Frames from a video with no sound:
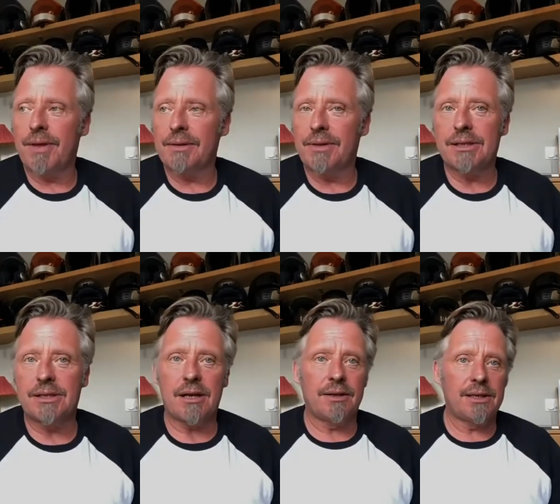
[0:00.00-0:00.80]
They
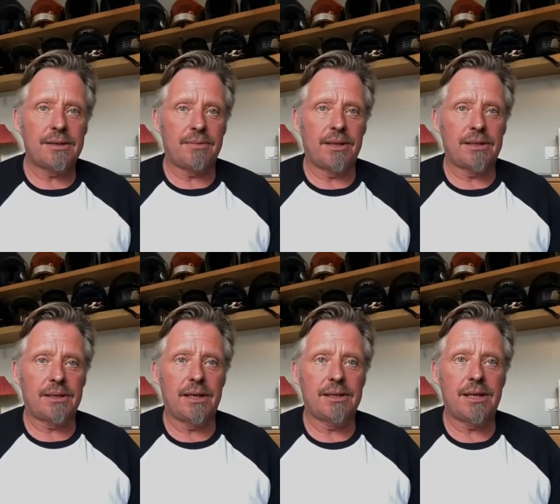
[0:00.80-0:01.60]
sucker these
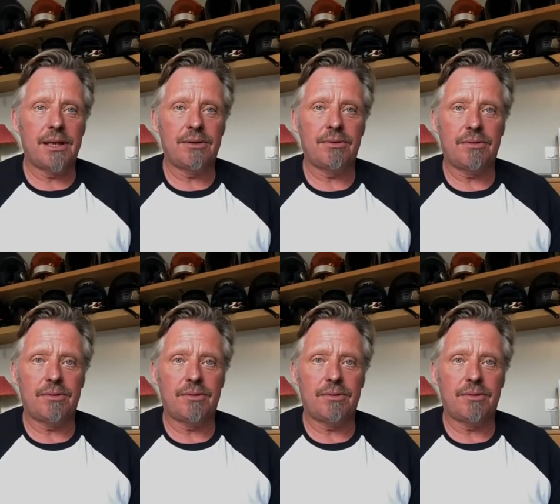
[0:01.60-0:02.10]
kids in,